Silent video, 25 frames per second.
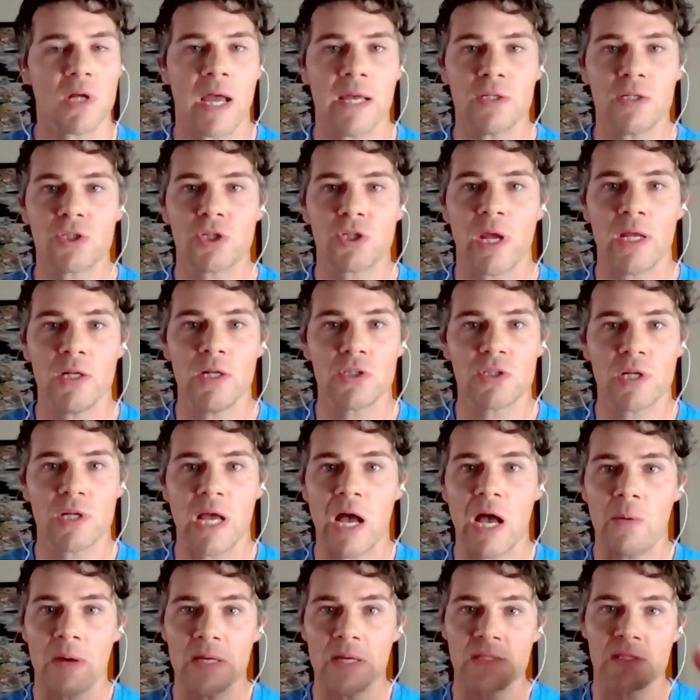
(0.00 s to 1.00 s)
I changed
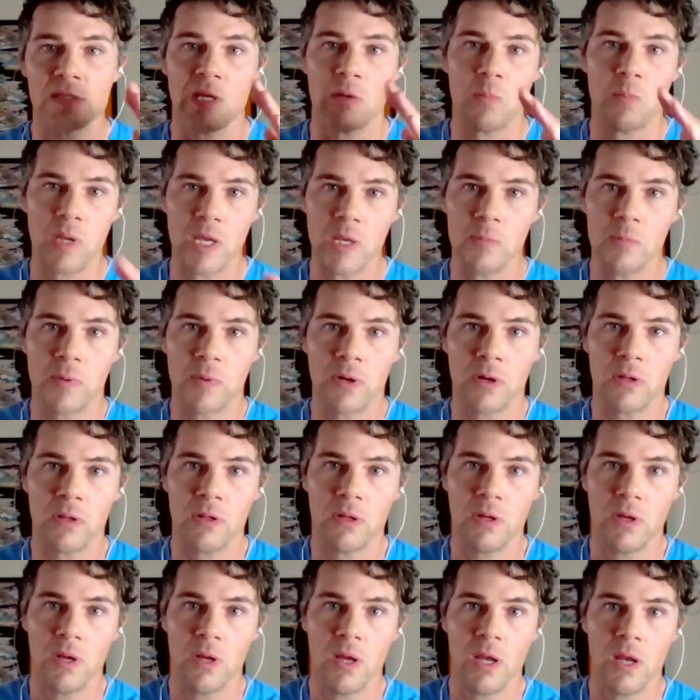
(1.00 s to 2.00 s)
how I see
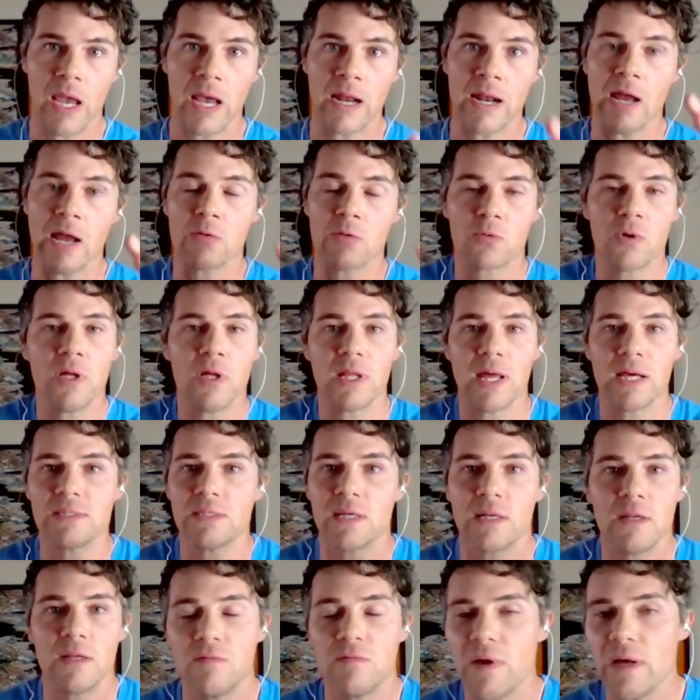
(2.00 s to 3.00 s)
people, and I realized
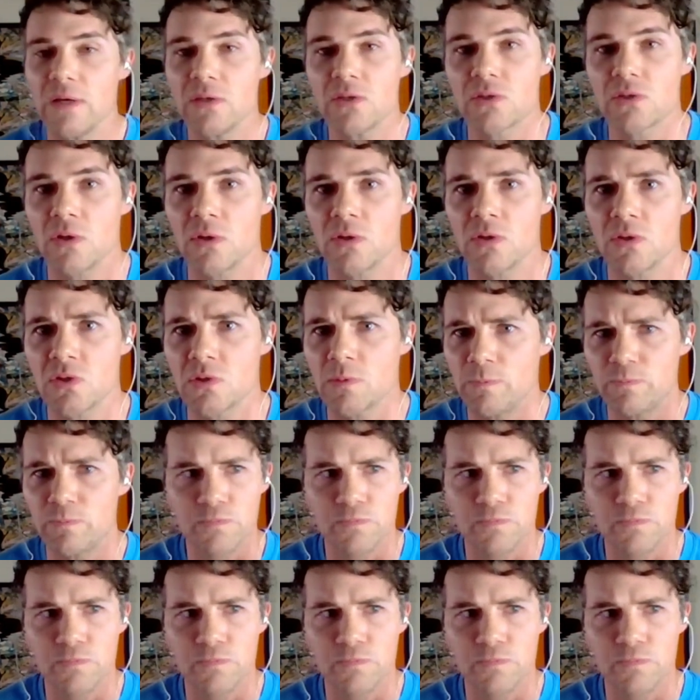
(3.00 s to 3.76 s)
that investors